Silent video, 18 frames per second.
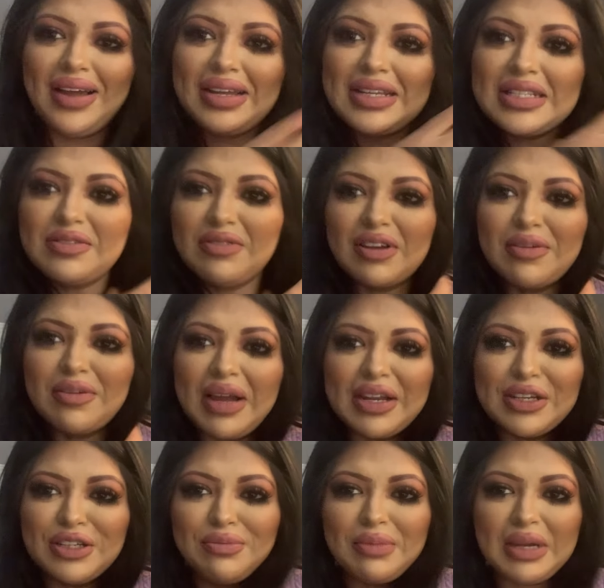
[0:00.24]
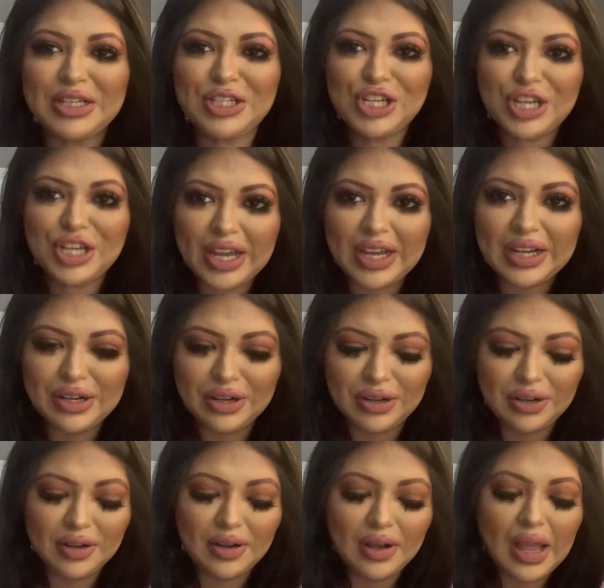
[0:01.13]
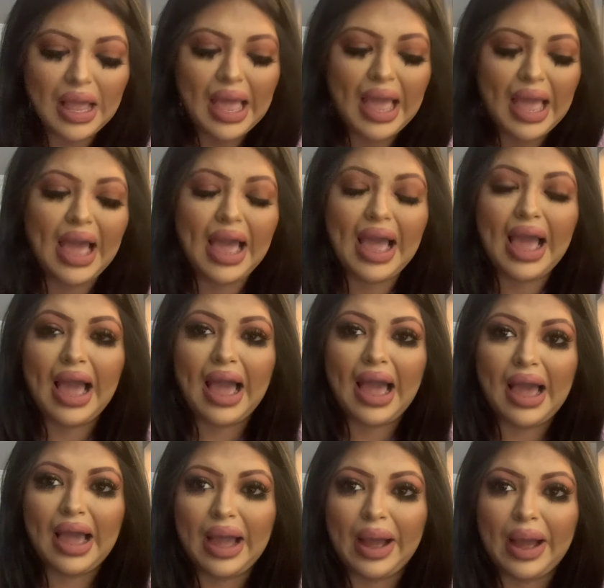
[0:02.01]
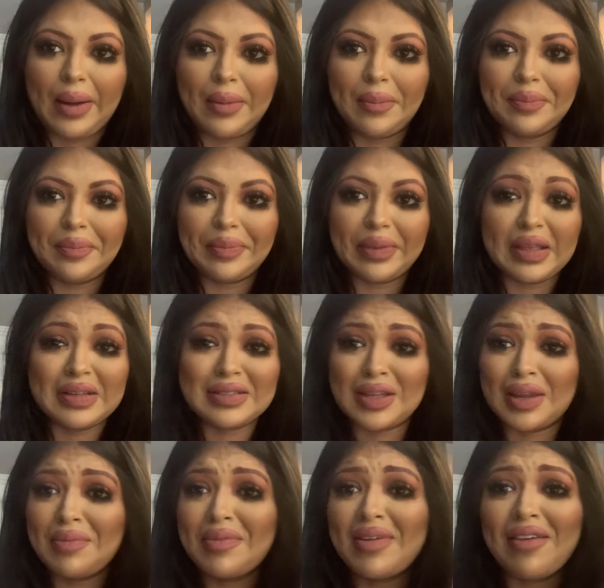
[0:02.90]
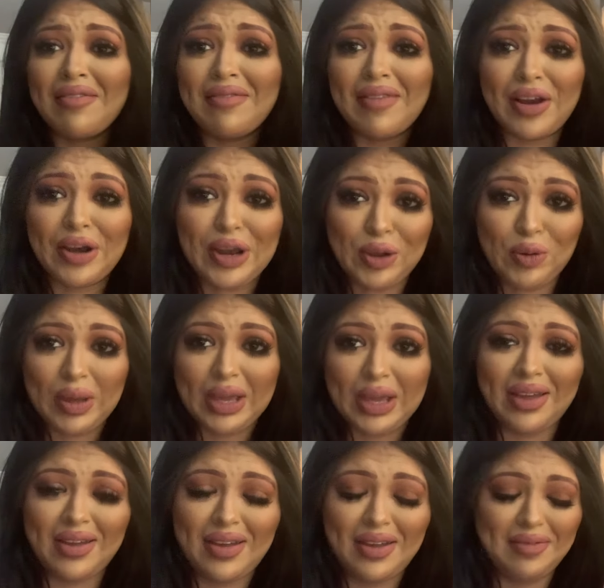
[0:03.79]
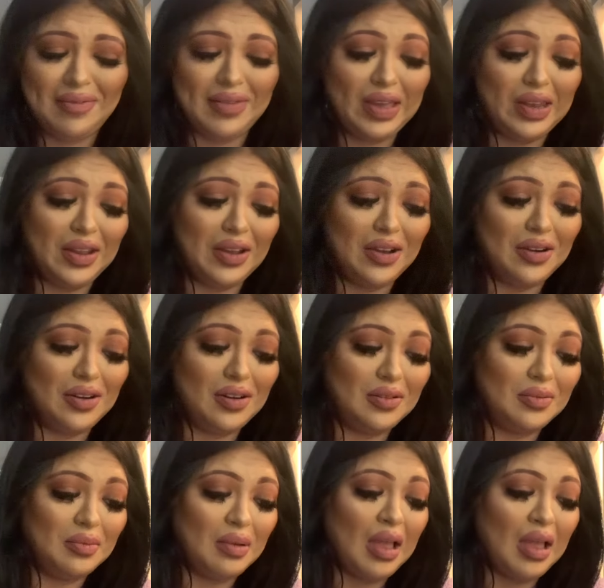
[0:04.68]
guys welcome back to my channel um this is gonna be a very quick video